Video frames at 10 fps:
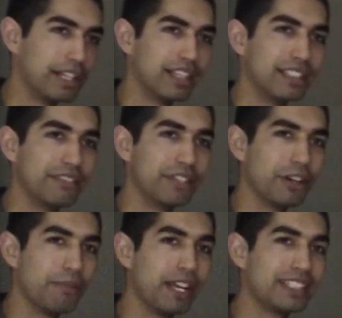because even
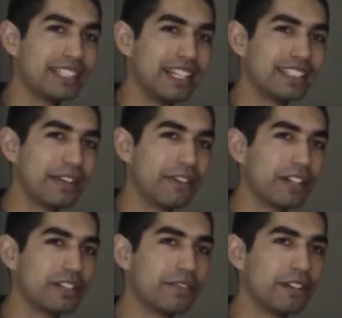though it may say
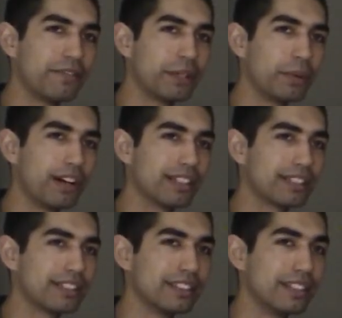750
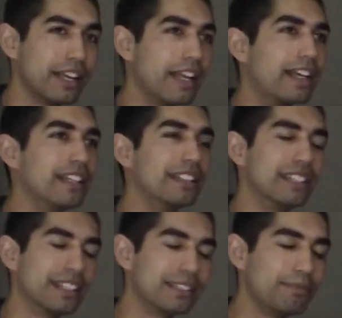watts,
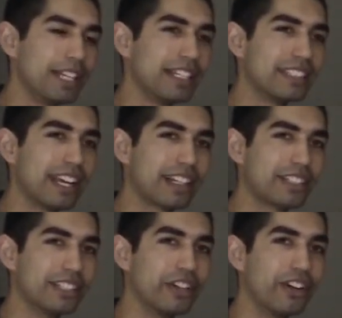doesn't mean it's
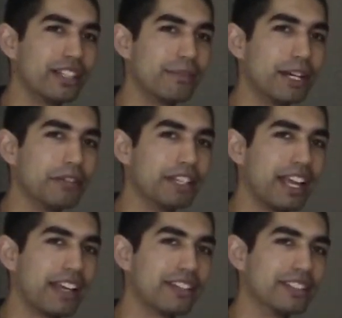actually going to be able to
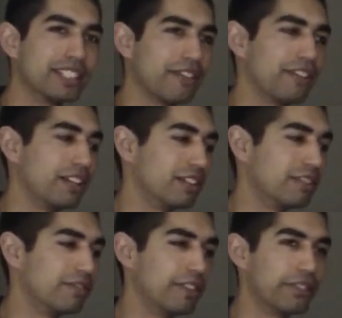handle
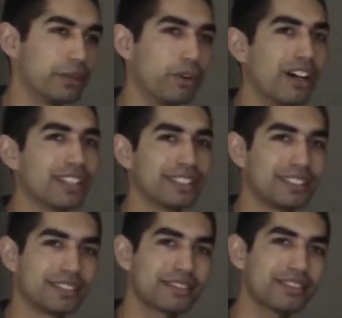750 watts.
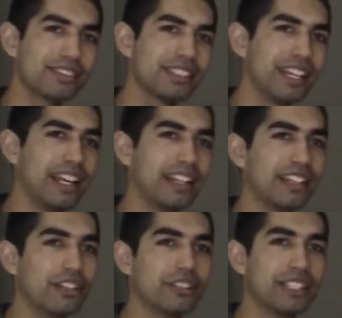And
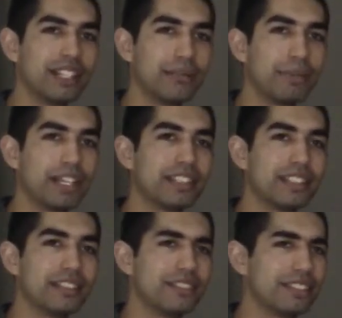those uh,
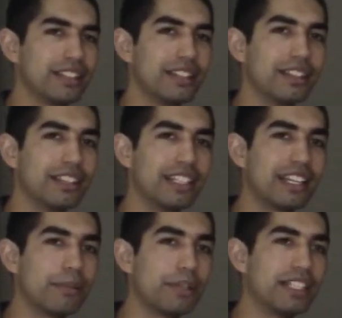PSUs, they
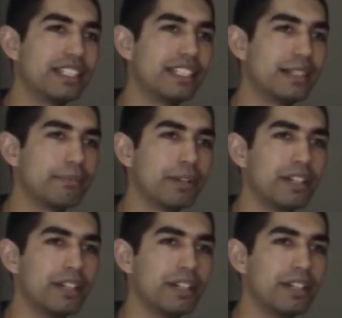tend to be cheap,